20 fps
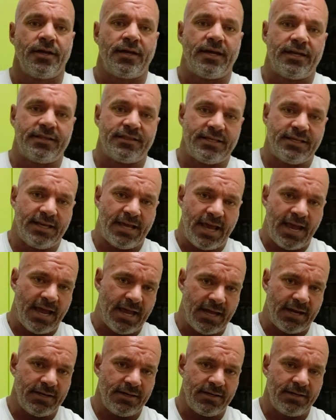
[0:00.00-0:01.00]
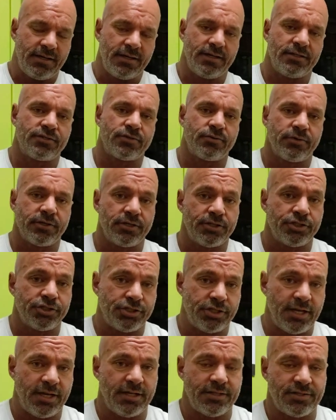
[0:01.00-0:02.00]
at the end, it's going to
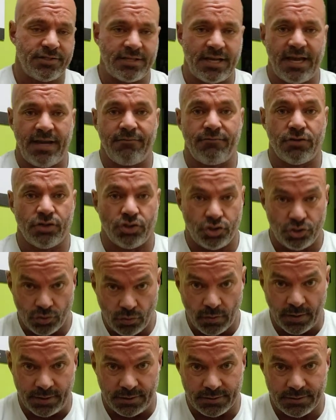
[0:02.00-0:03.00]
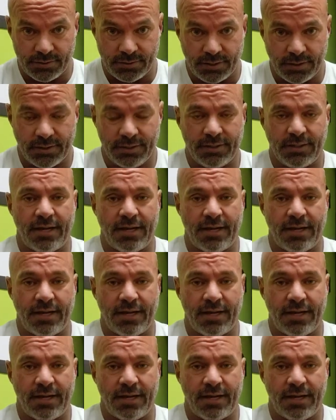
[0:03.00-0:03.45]
save the joints.